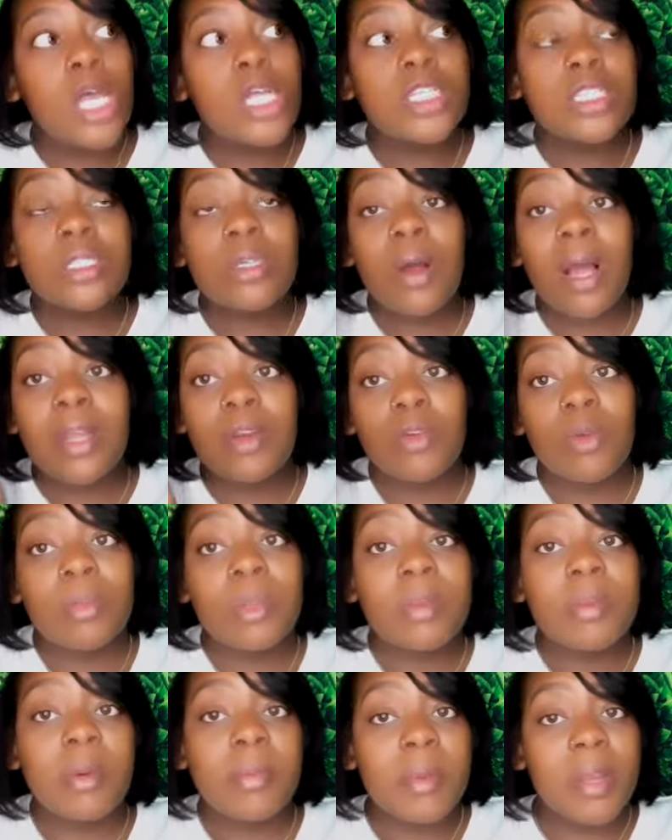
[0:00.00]
So I
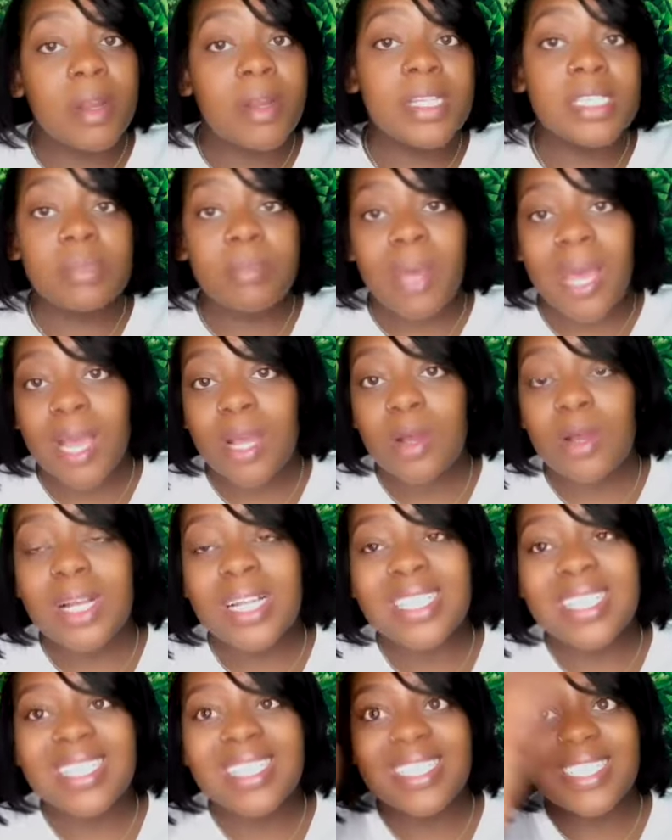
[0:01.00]
normally prepare his bag
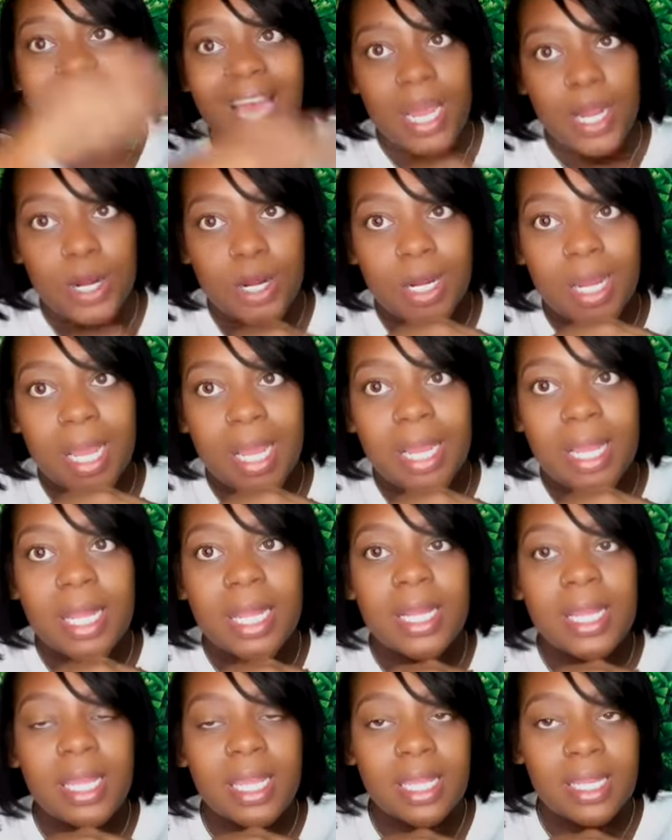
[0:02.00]
on Saturday
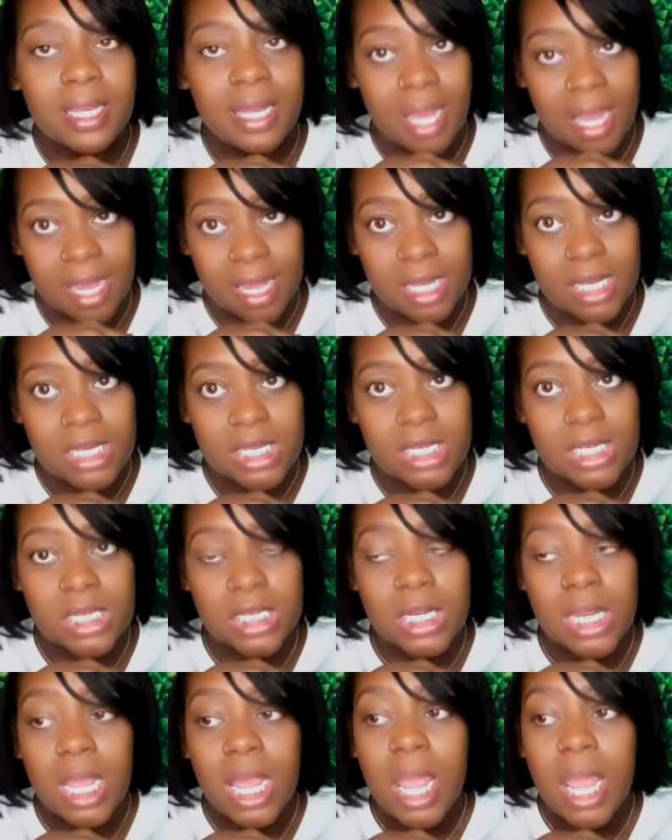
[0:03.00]
night.